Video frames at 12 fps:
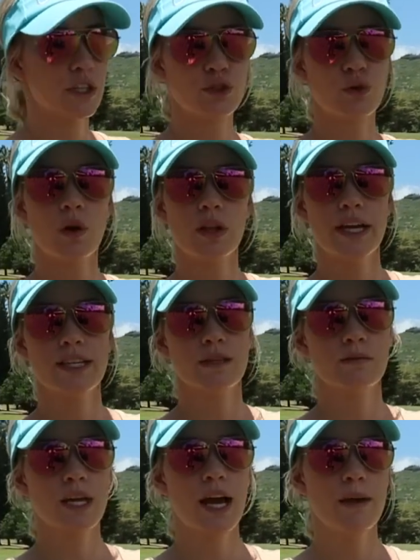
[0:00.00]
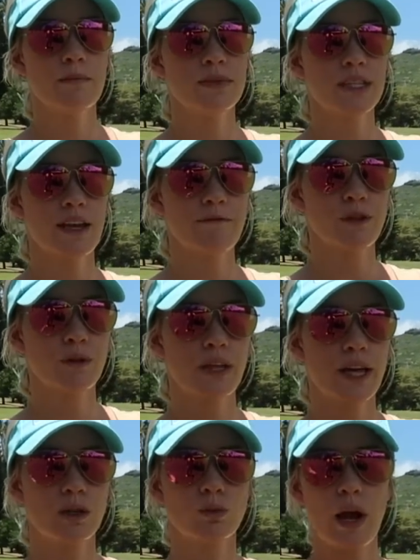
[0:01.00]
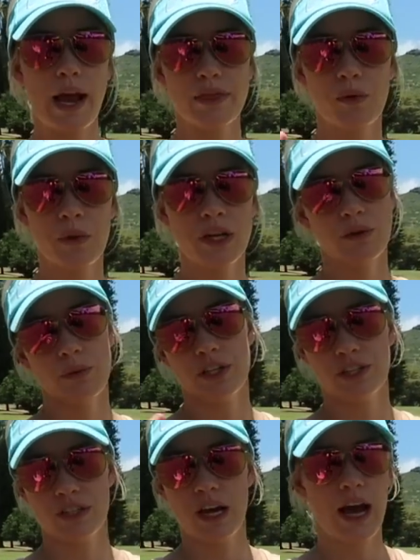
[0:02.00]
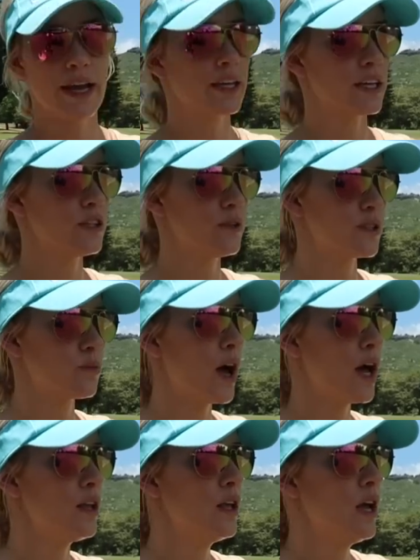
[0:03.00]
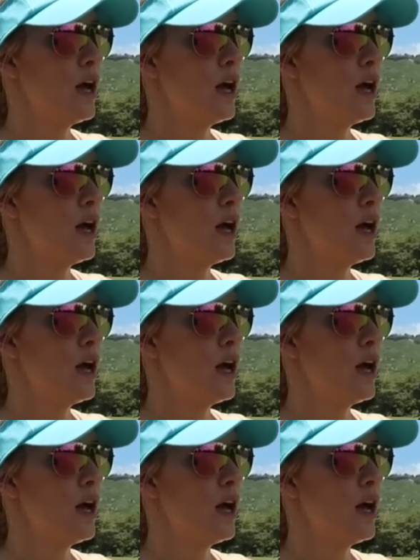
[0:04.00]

control it. Sometimes if you let it ride the wind, which I can do as well,